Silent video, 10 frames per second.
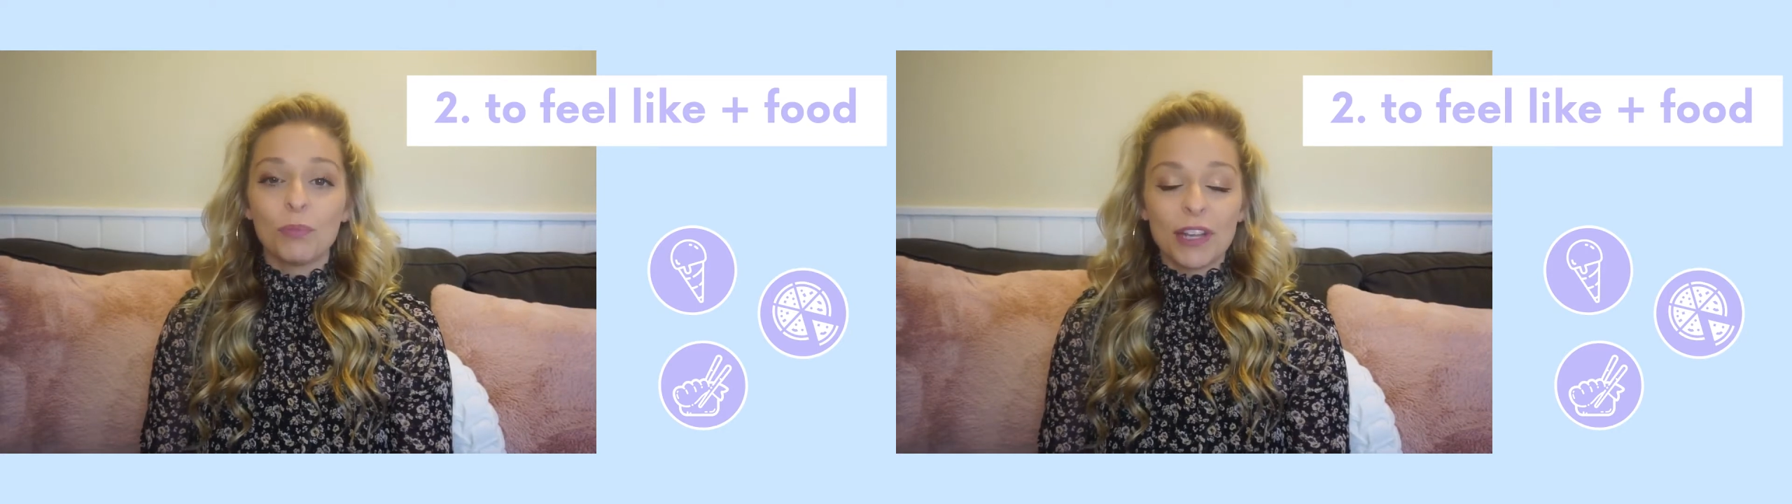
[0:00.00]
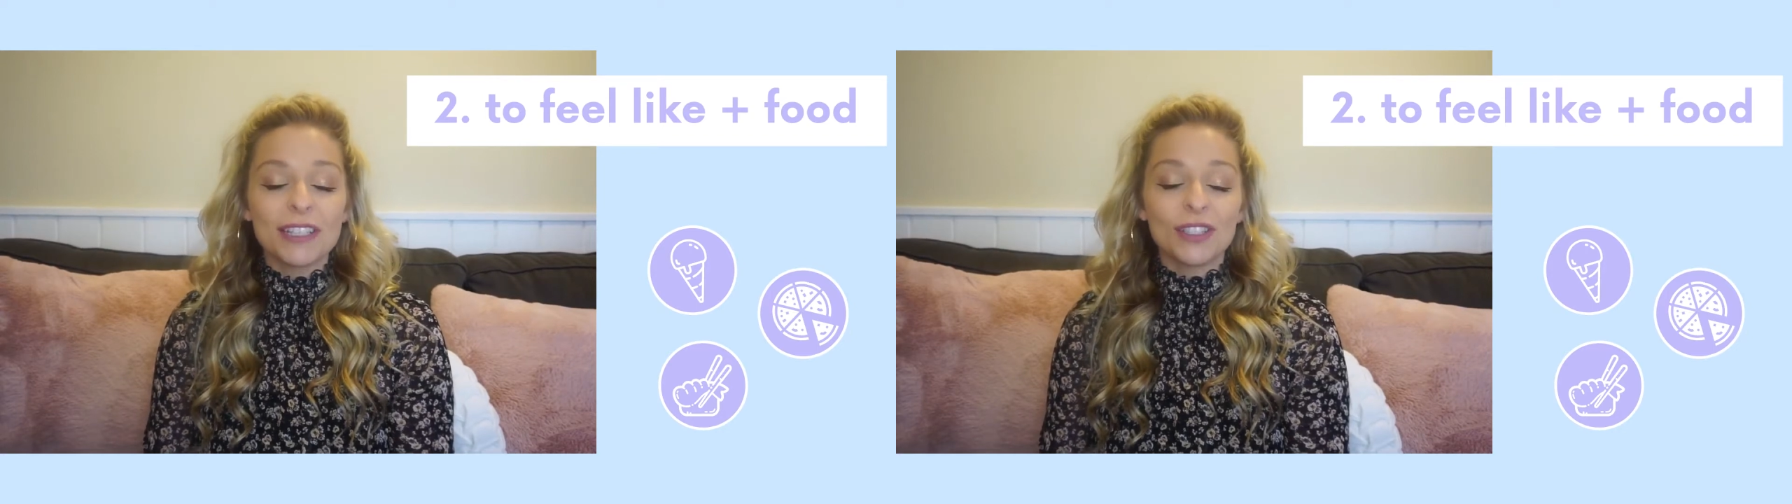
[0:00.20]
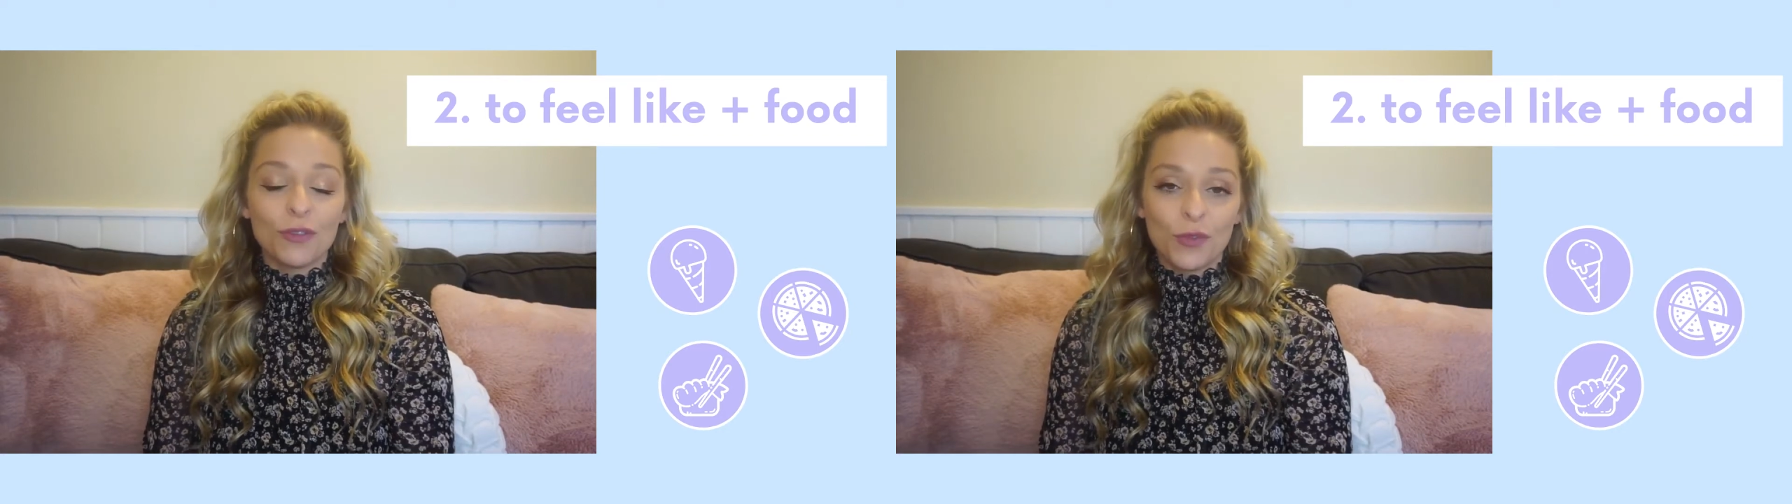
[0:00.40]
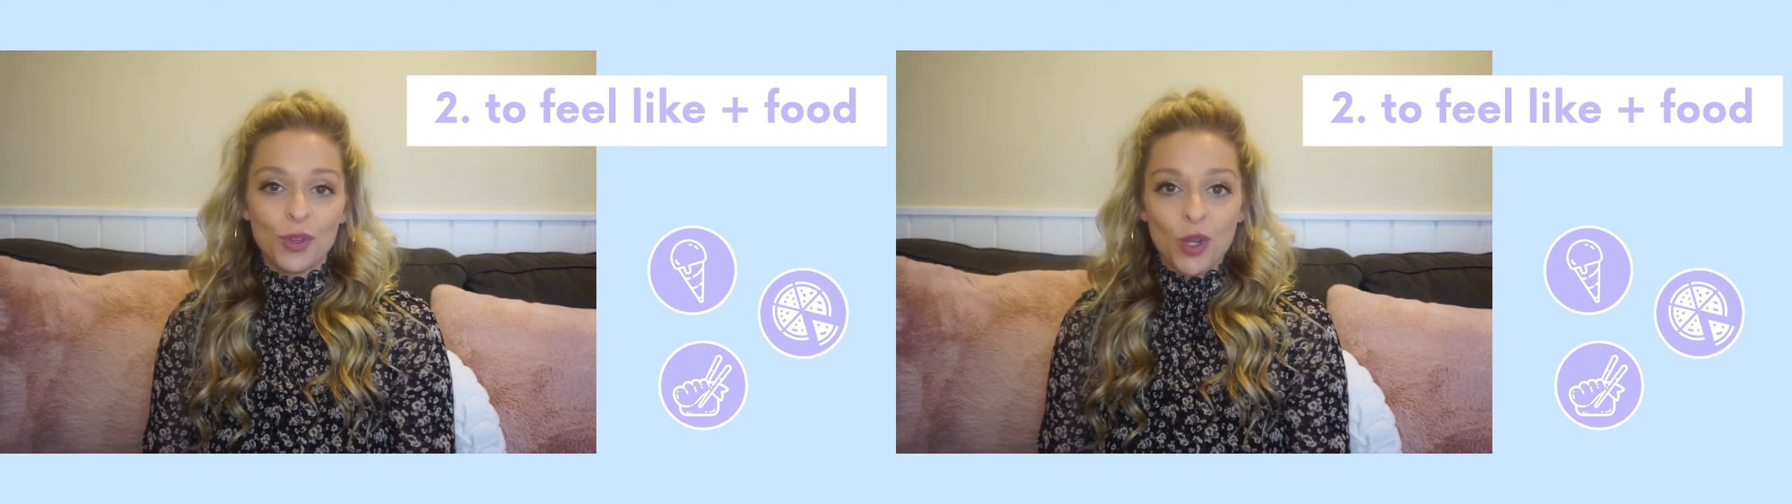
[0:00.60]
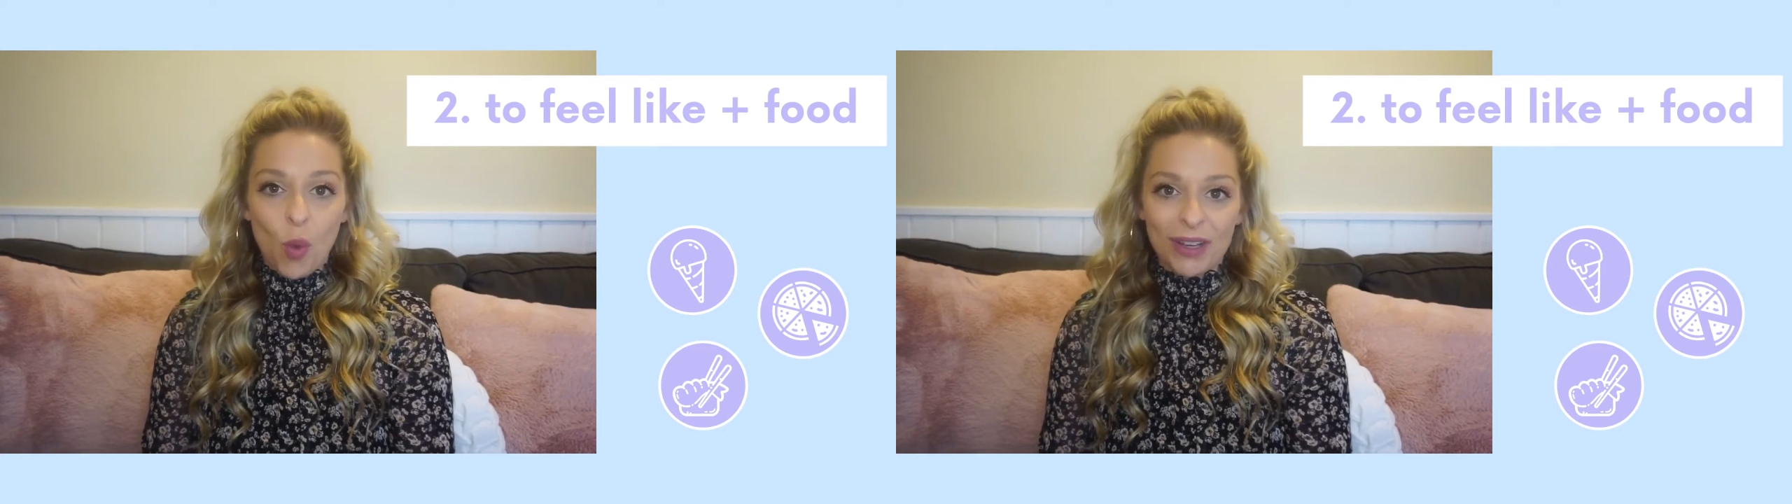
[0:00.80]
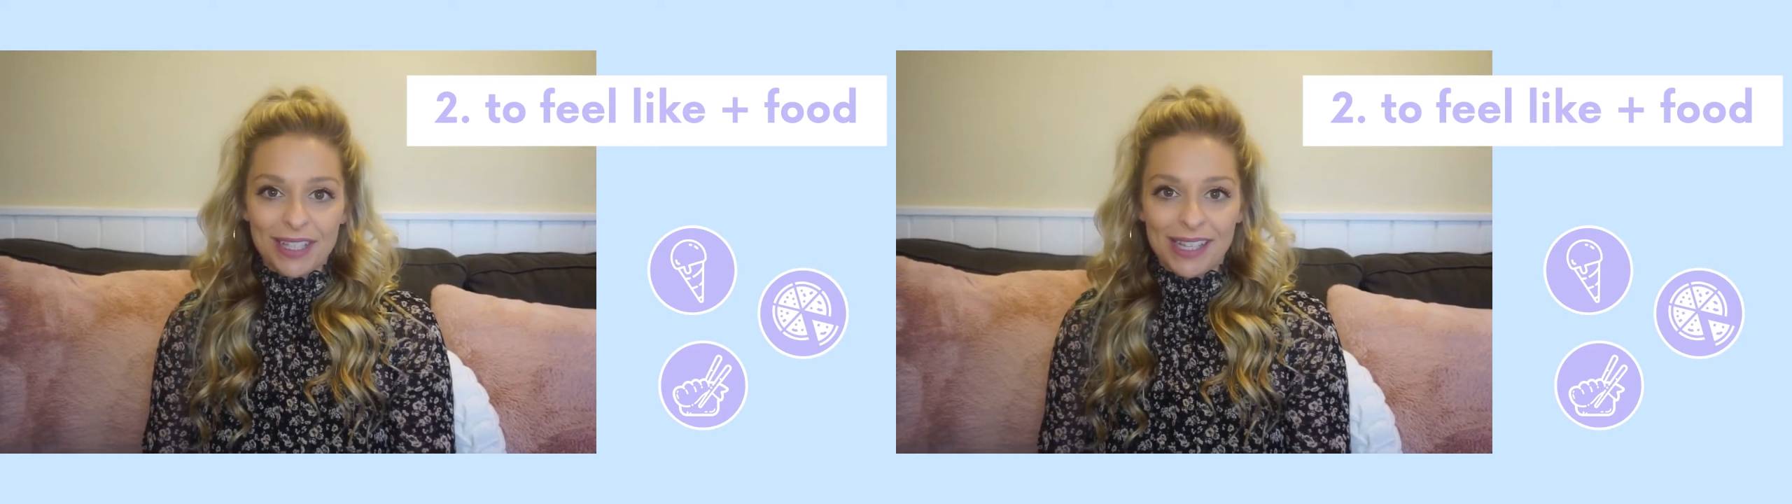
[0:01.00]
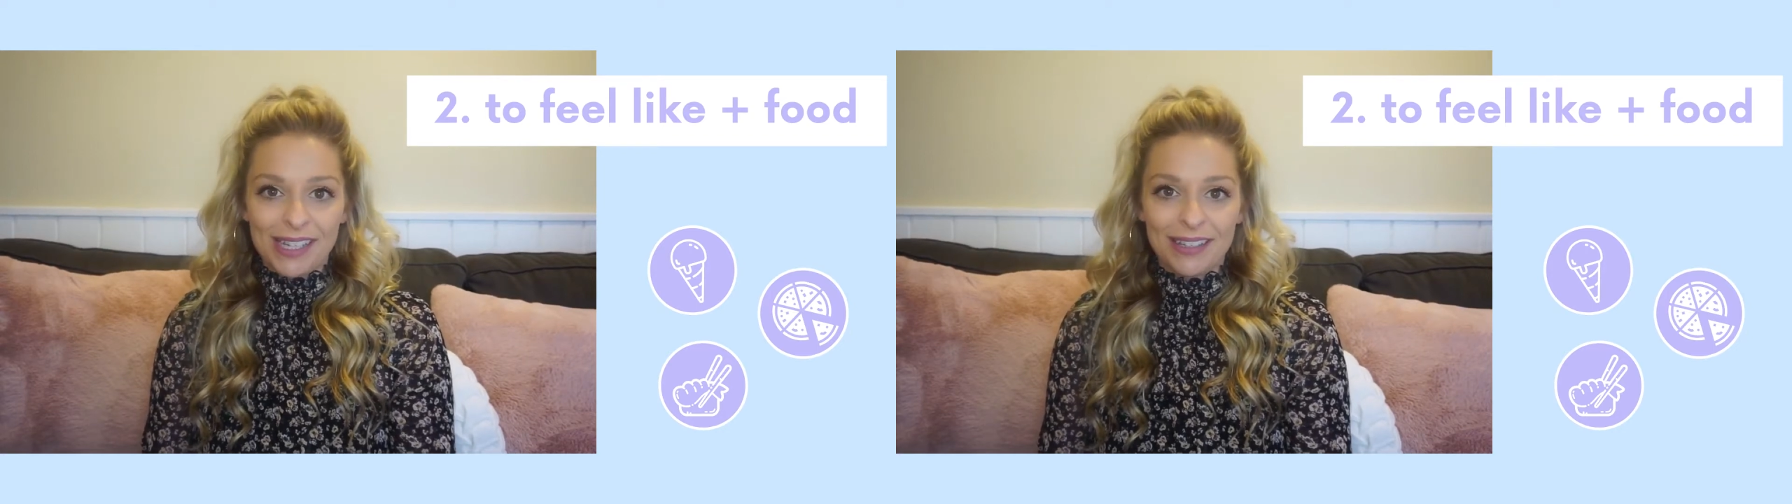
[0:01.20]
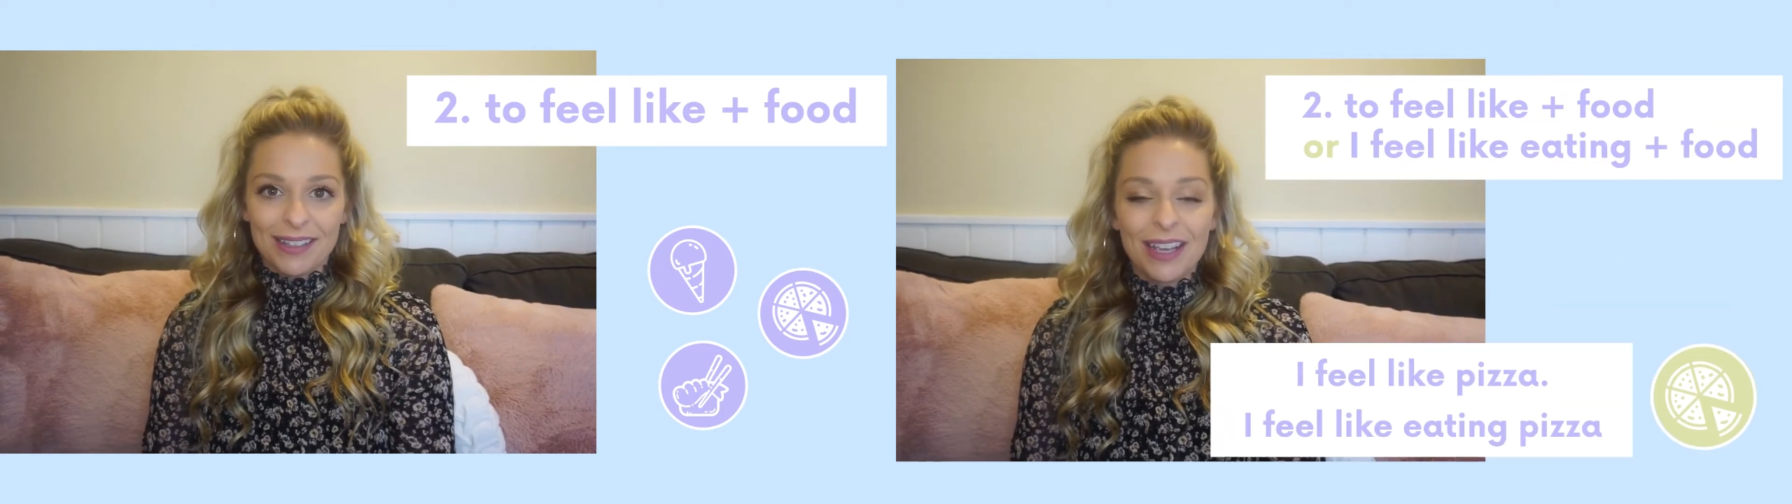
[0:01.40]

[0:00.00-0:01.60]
plus the food you want to eat.